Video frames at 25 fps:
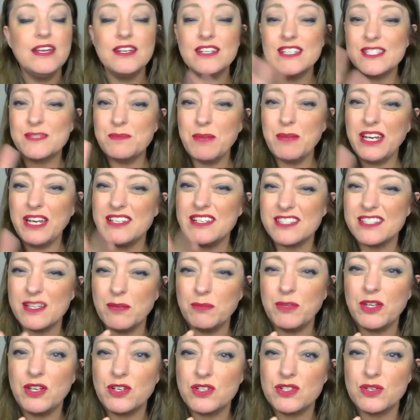Just made it
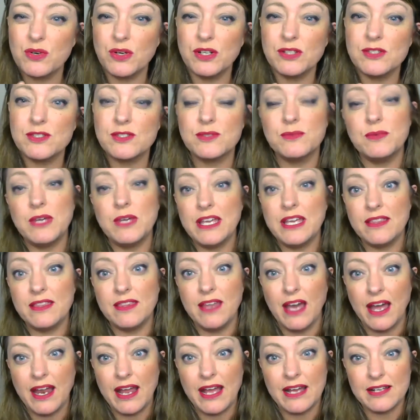something short and sweet
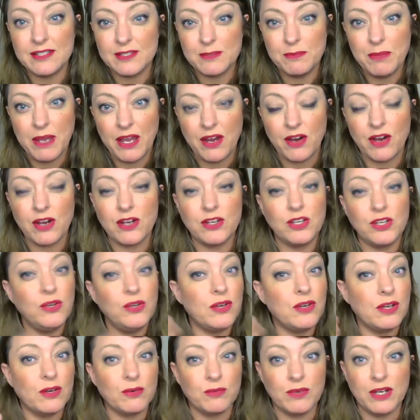that as a parent you
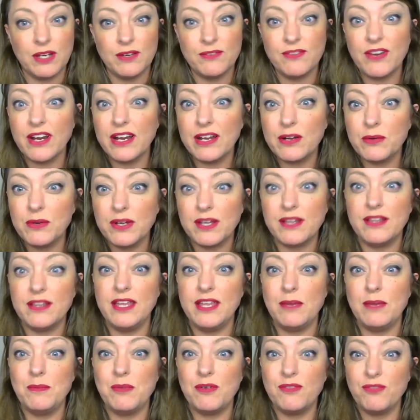can read very
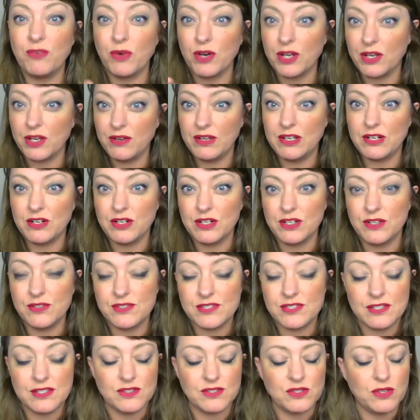quickly before you
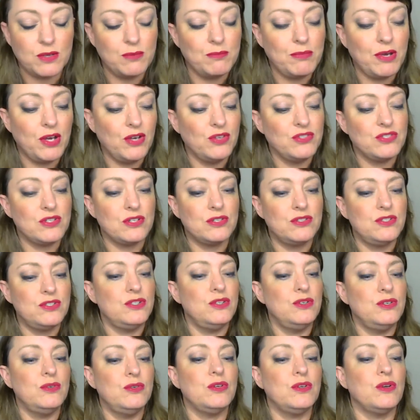introduce this composer
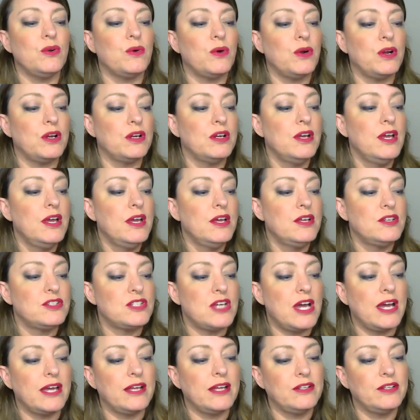to your
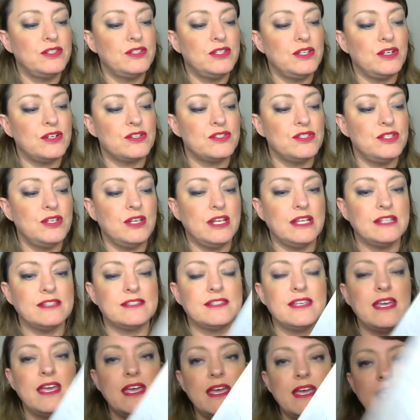child, to your
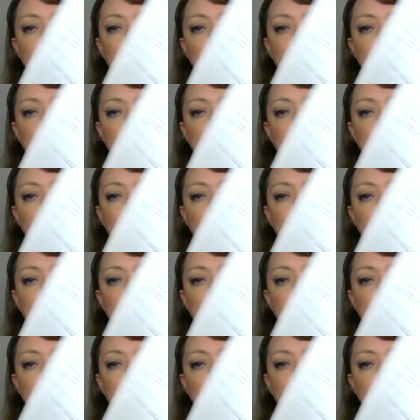students.